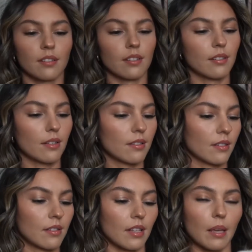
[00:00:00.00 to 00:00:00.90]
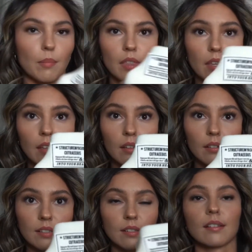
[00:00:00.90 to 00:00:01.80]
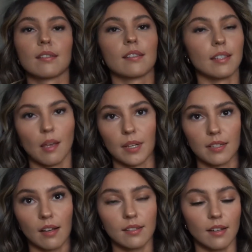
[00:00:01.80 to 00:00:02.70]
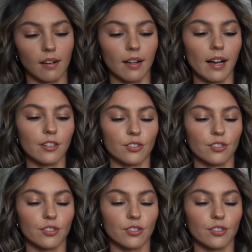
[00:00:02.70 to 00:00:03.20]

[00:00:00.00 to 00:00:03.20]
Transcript: This is the same thing. It's, it's the same exact style hat,